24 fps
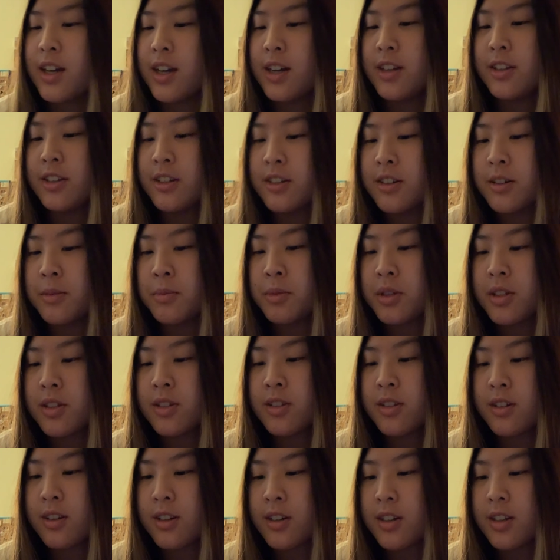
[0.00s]
I'm gonna
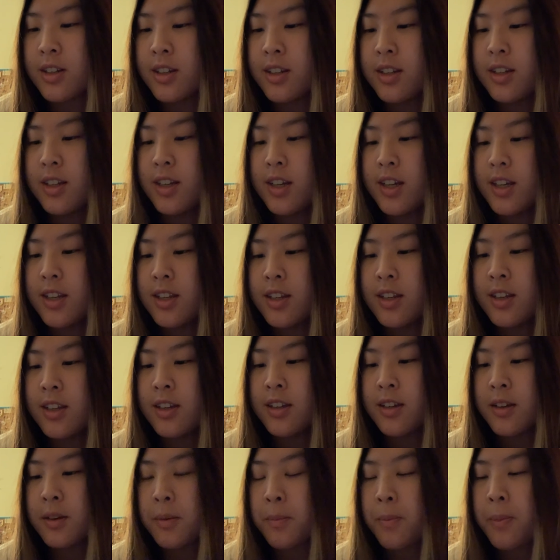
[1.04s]
start
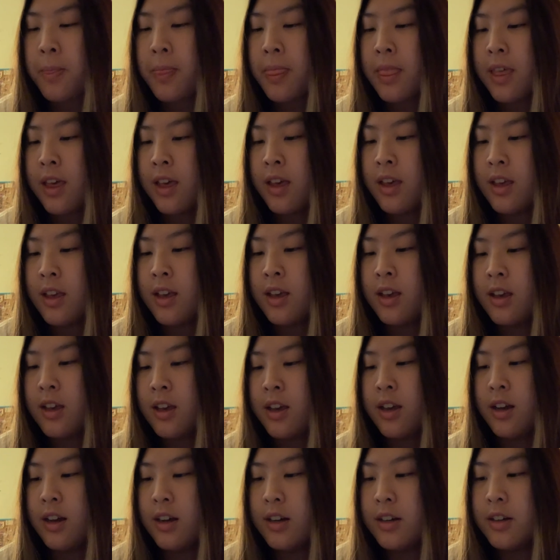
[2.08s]
editing
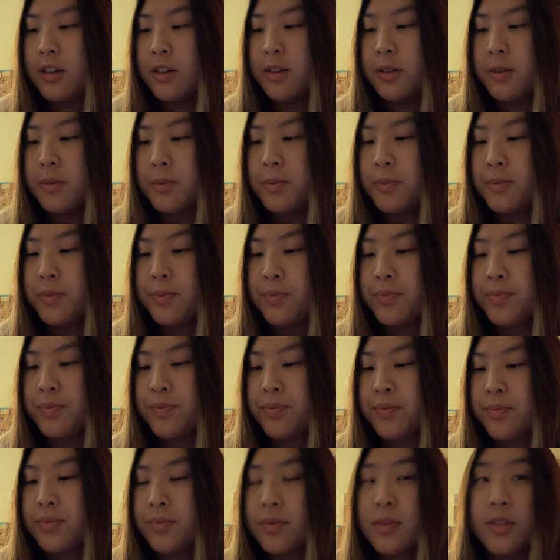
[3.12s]

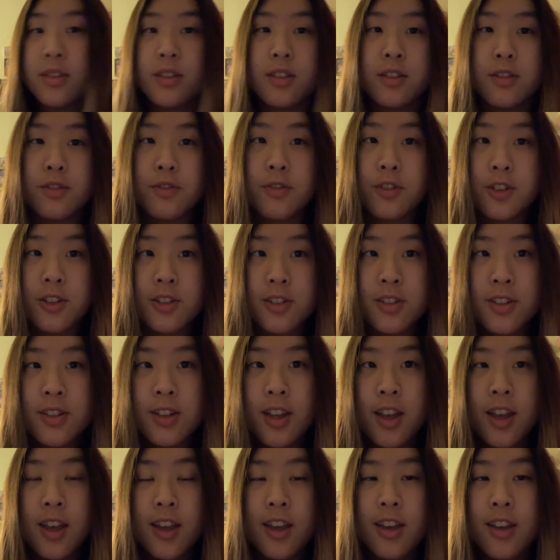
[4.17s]
the first
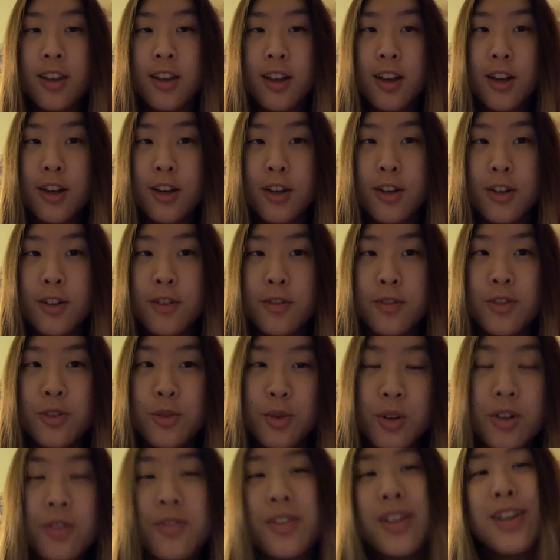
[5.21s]
day of
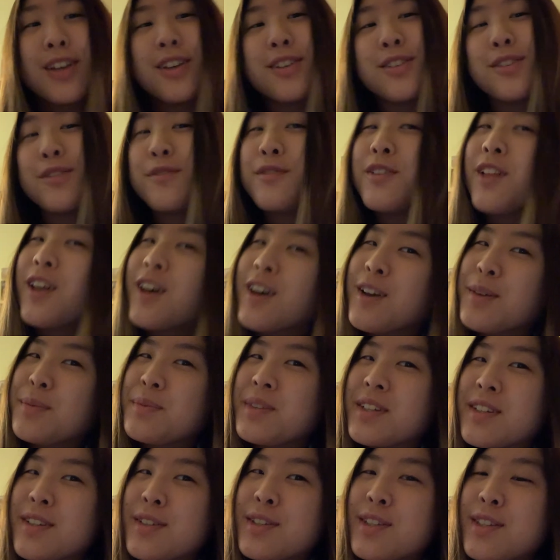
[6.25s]
12 days of
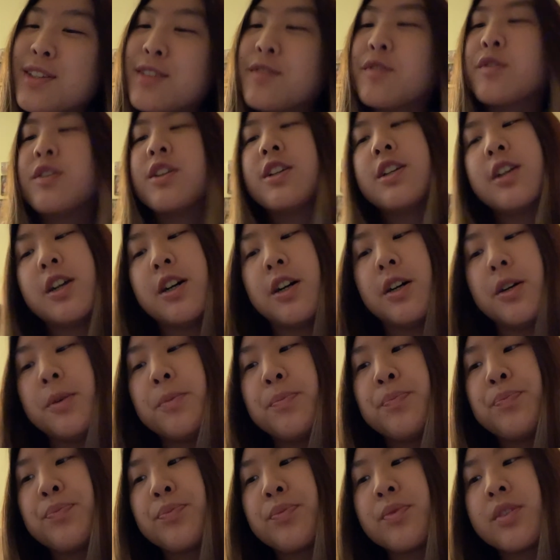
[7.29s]
Vlogmas for y'all.
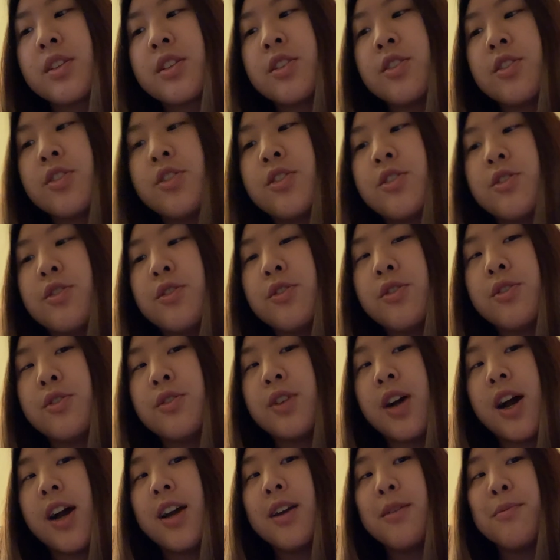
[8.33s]
So
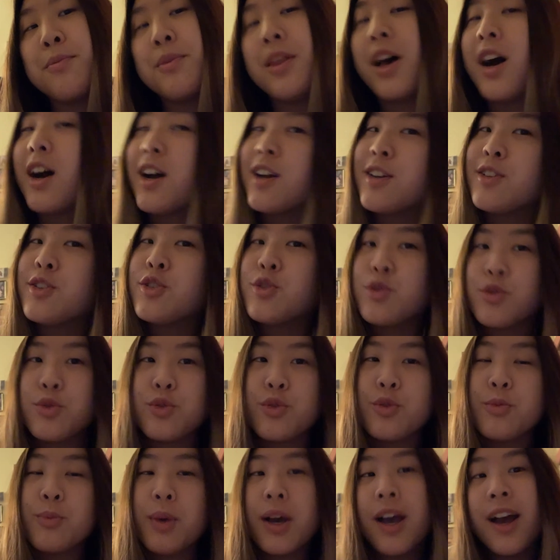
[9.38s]
I'm not
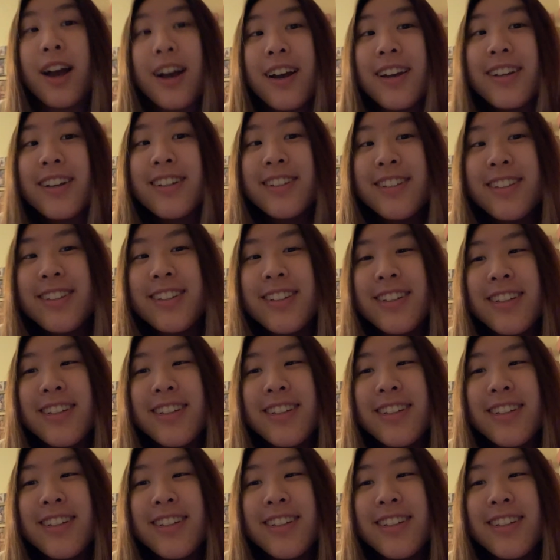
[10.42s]
too behind,